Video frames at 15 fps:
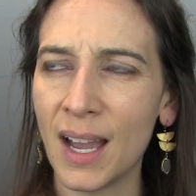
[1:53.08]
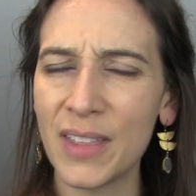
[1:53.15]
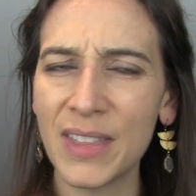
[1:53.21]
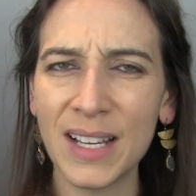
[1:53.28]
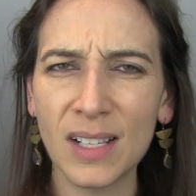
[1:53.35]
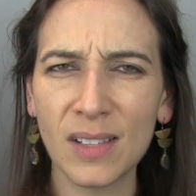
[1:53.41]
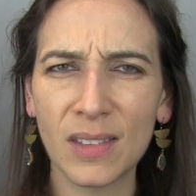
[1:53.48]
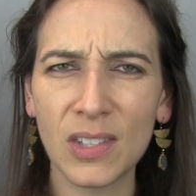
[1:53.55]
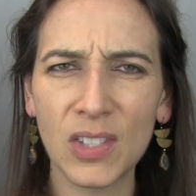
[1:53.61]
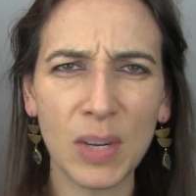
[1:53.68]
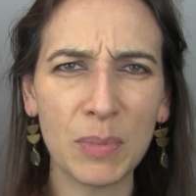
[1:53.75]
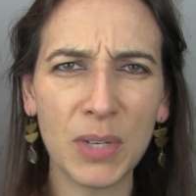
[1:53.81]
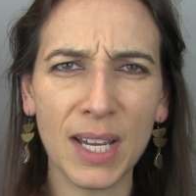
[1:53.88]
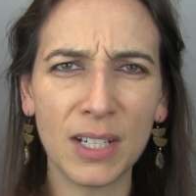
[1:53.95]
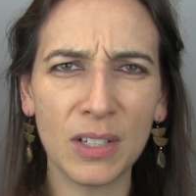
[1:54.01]
I think the
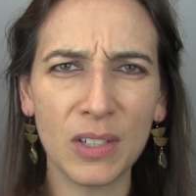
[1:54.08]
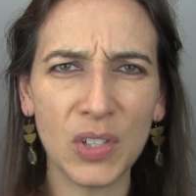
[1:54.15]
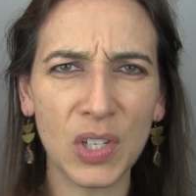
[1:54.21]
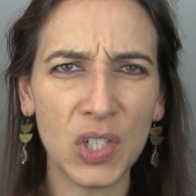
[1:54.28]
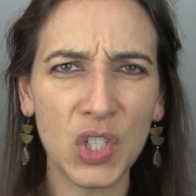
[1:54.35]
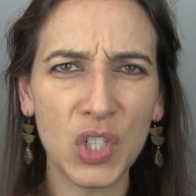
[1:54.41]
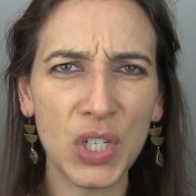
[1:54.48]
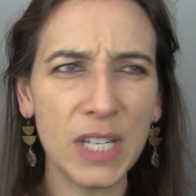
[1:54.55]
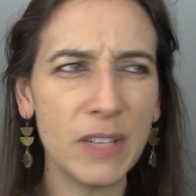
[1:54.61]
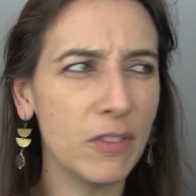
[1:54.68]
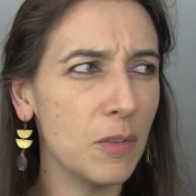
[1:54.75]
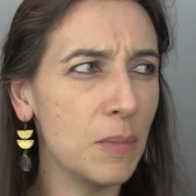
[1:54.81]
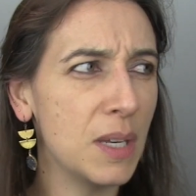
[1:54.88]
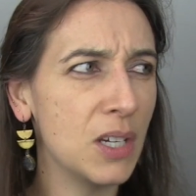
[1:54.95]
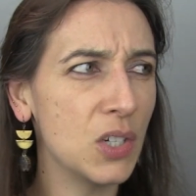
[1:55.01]
subtitle is A
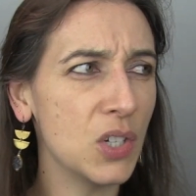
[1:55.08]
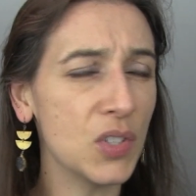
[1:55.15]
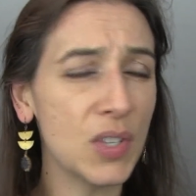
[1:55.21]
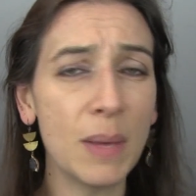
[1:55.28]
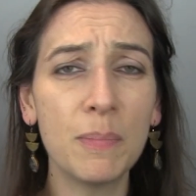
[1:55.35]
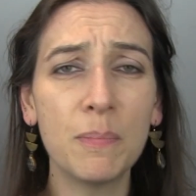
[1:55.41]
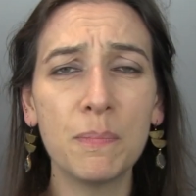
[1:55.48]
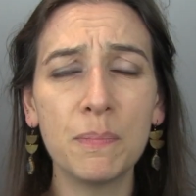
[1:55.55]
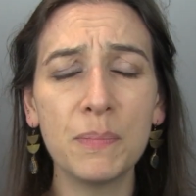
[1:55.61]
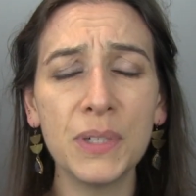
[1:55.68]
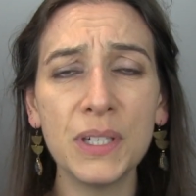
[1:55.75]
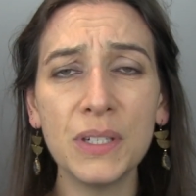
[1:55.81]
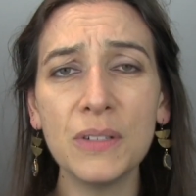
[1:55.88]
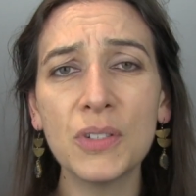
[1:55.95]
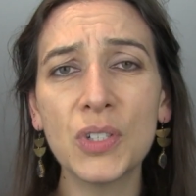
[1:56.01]
Sheaf of Miniatures. They're
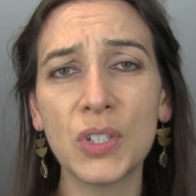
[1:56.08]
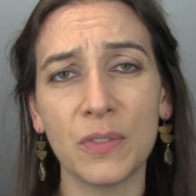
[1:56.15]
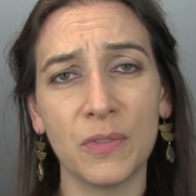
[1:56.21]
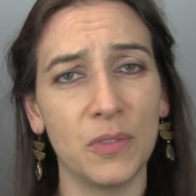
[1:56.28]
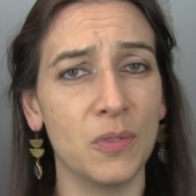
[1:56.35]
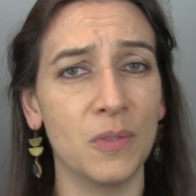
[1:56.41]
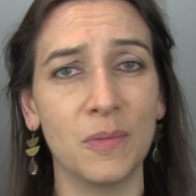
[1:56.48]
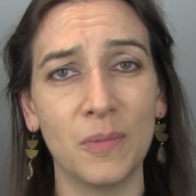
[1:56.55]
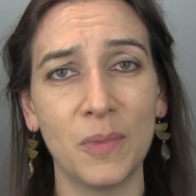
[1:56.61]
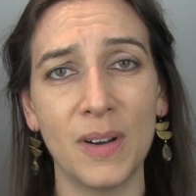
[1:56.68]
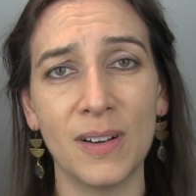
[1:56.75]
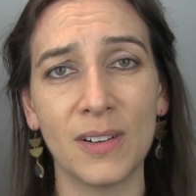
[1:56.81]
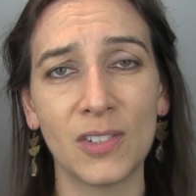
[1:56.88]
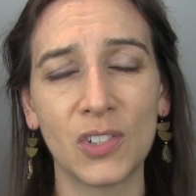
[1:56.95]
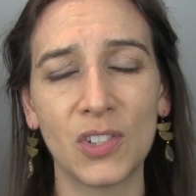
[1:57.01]
beautiful
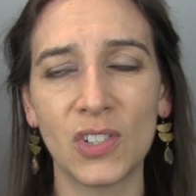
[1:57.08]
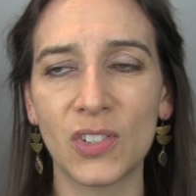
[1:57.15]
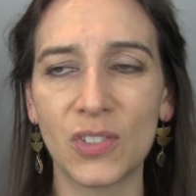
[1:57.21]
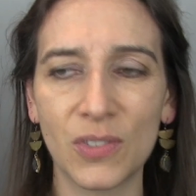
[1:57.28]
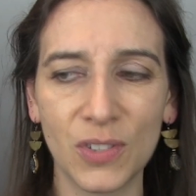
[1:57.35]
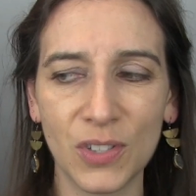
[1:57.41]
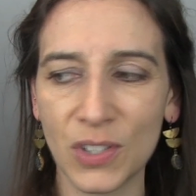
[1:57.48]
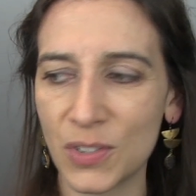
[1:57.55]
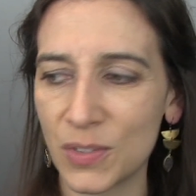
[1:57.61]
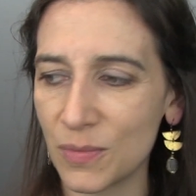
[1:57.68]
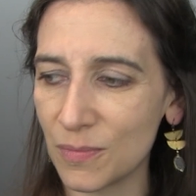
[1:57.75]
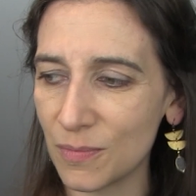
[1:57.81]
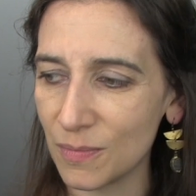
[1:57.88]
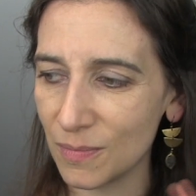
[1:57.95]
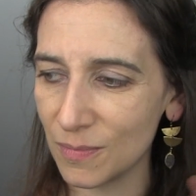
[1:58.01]
works,
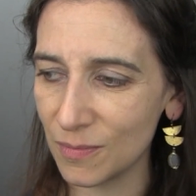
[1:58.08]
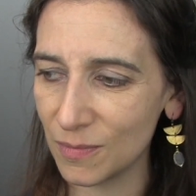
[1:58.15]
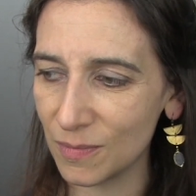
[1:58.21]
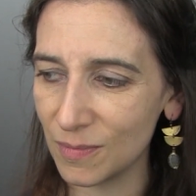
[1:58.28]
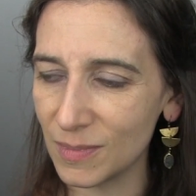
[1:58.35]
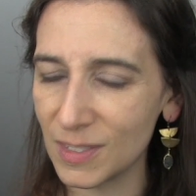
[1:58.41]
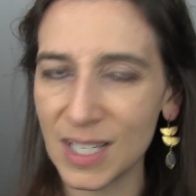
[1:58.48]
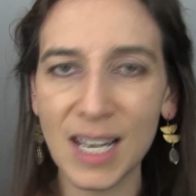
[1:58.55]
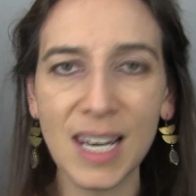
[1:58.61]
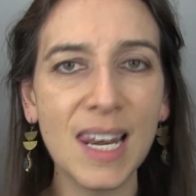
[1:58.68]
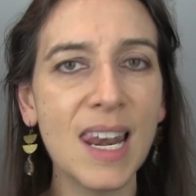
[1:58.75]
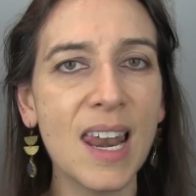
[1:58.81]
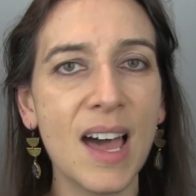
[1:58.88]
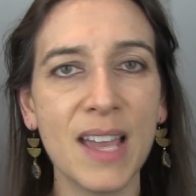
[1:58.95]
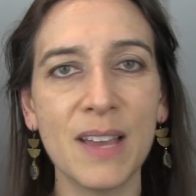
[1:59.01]
just
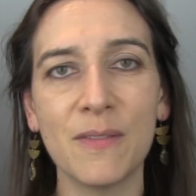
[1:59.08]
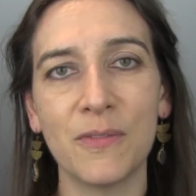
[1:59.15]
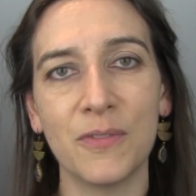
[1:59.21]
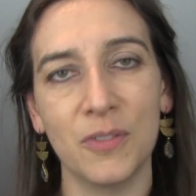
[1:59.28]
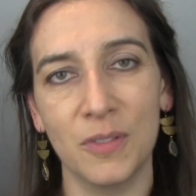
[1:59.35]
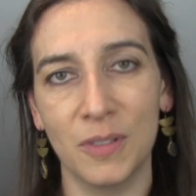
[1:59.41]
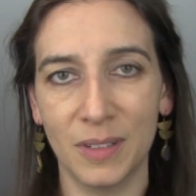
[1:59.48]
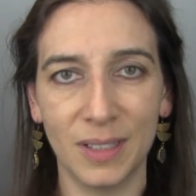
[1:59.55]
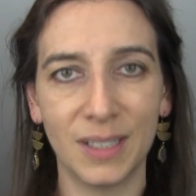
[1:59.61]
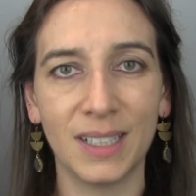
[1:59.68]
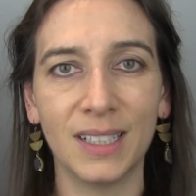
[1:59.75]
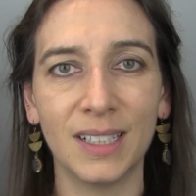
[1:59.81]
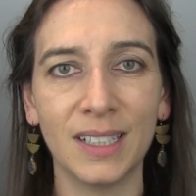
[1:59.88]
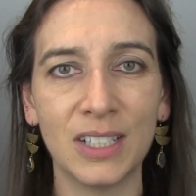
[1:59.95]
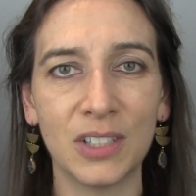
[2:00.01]
delightful
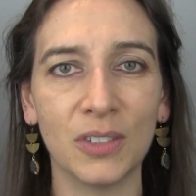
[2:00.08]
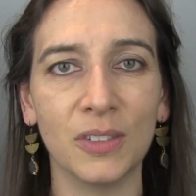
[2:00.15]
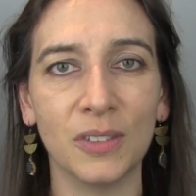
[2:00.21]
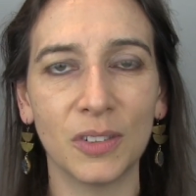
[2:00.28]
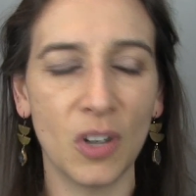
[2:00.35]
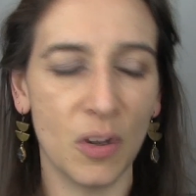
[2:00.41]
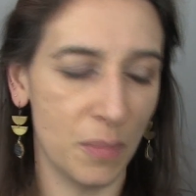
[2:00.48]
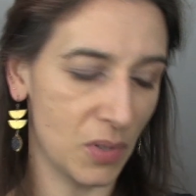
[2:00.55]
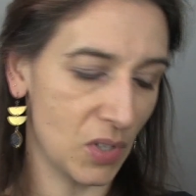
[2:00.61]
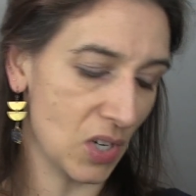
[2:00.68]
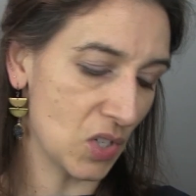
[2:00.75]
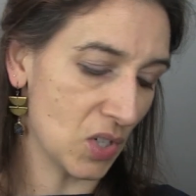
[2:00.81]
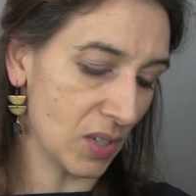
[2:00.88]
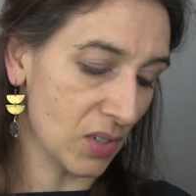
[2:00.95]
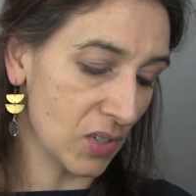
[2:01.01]
little
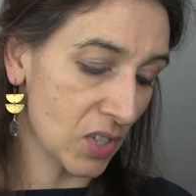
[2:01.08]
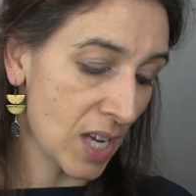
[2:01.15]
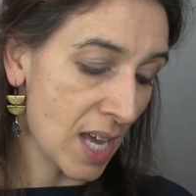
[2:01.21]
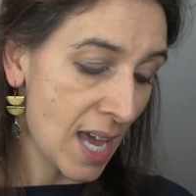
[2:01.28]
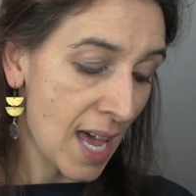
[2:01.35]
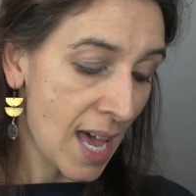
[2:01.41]
compositions.